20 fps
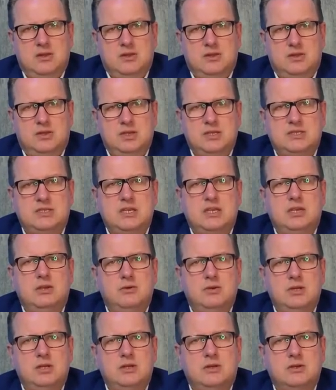The
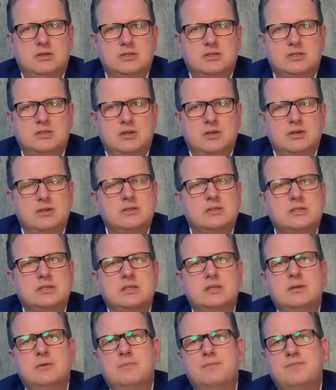security
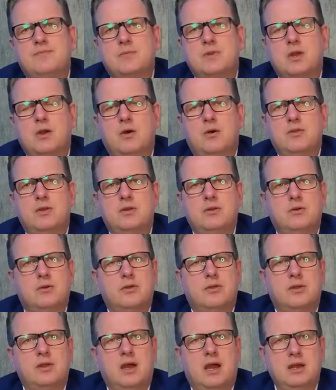concerns on the
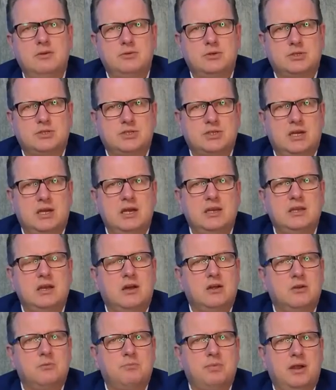Northern Irish side
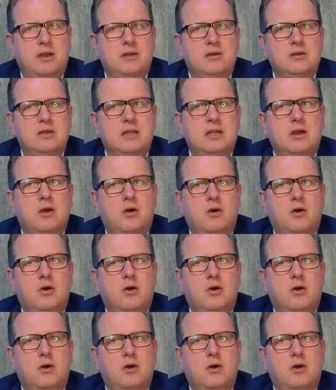are apparently